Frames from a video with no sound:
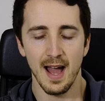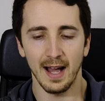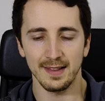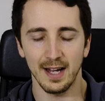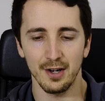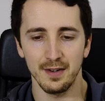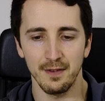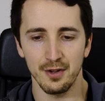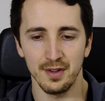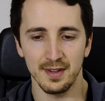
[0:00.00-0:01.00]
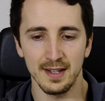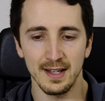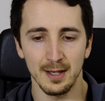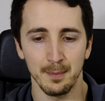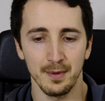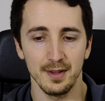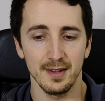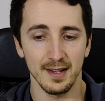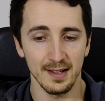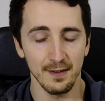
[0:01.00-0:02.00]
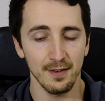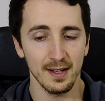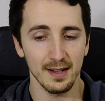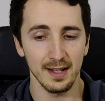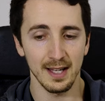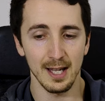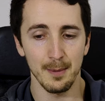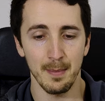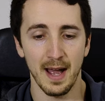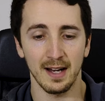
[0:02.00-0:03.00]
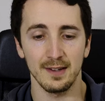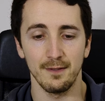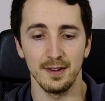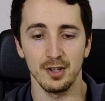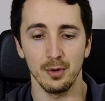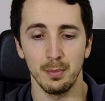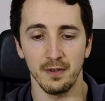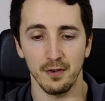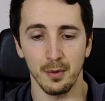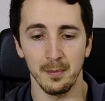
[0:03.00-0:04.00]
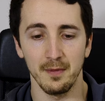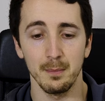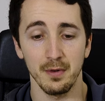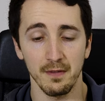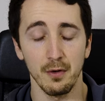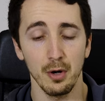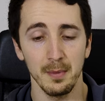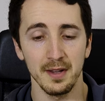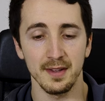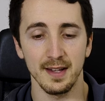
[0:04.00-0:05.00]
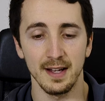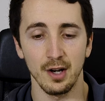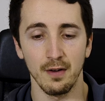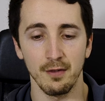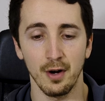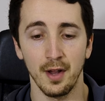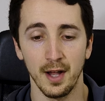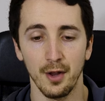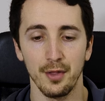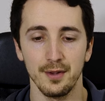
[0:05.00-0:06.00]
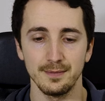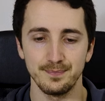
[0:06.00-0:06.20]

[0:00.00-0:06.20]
as iron deficiency can significantly impact physical performance and overall health.